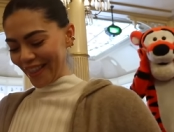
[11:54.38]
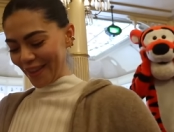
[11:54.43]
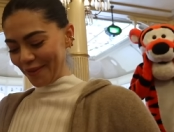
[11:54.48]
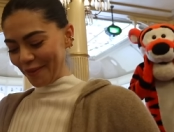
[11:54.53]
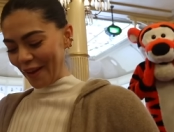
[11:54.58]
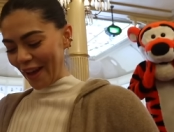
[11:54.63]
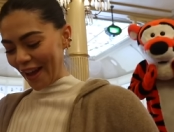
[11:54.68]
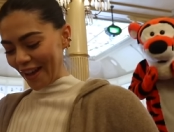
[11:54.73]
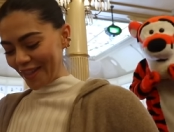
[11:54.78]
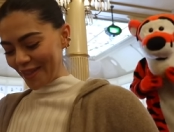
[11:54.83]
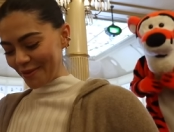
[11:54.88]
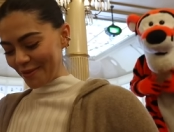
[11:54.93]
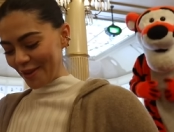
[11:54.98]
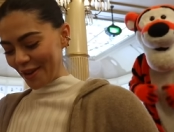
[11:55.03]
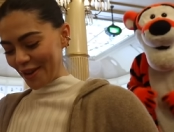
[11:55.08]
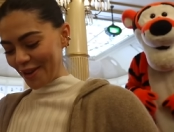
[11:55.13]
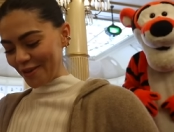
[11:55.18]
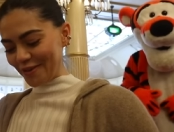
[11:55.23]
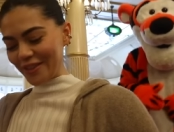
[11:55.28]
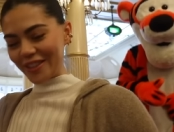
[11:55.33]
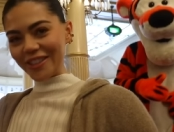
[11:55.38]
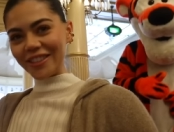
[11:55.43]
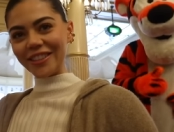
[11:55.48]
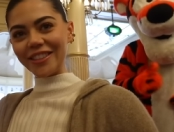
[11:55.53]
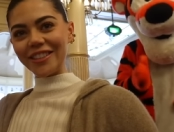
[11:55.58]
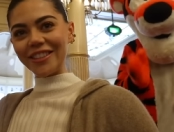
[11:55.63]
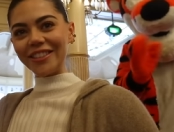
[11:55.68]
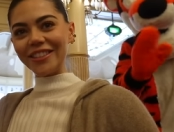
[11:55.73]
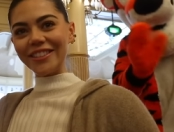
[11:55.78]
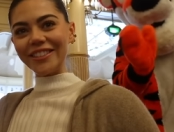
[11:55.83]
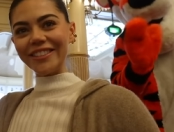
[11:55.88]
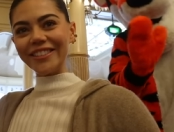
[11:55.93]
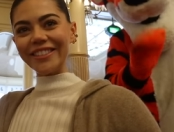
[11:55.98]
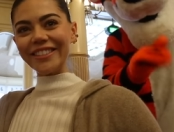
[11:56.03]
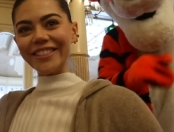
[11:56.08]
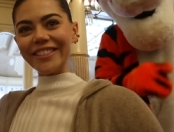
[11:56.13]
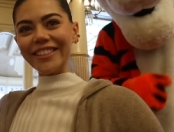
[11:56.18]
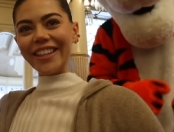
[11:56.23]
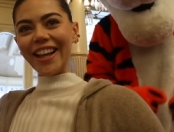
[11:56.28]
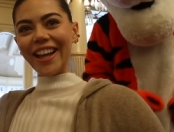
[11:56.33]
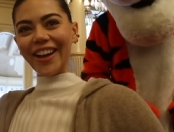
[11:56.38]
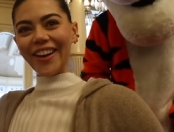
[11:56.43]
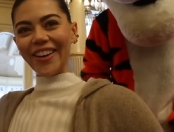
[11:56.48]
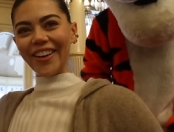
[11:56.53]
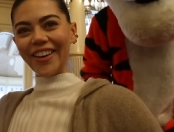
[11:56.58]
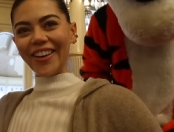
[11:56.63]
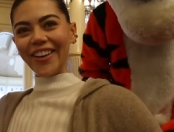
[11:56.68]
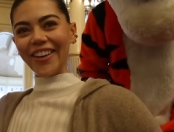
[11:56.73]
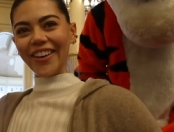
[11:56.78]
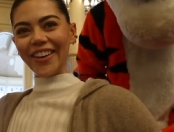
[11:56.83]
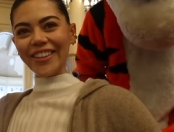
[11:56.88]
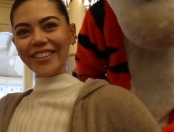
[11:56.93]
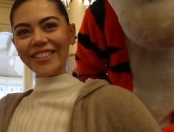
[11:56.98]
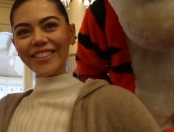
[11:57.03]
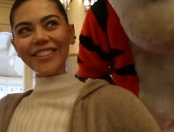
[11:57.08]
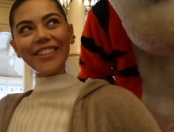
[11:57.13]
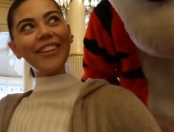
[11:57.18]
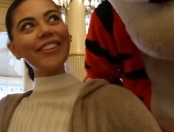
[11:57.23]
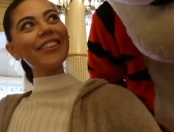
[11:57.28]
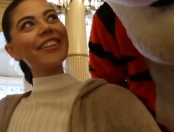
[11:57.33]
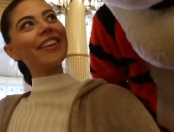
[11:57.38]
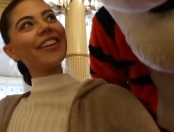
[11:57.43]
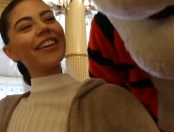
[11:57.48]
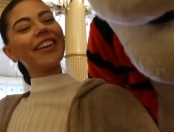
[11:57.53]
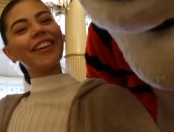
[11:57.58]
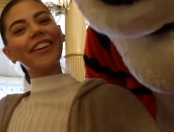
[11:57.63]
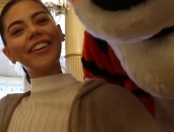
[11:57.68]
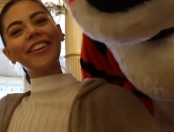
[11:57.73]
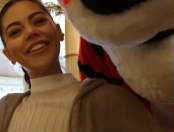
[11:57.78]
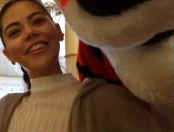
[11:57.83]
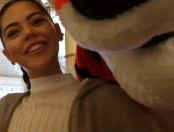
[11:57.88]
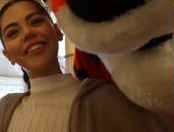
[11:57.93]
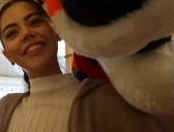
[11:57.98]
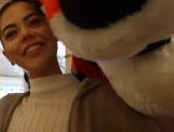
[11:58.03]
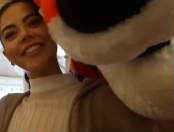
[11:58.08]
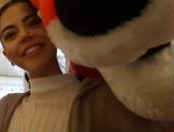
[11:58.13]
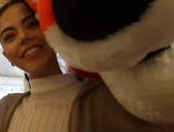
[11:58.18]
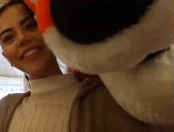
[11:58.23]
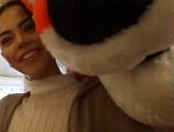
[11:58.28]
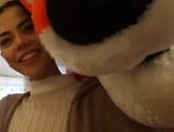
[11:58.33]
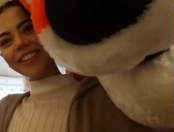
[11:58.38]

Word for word: cute. The man, the moment. Oh, so cute.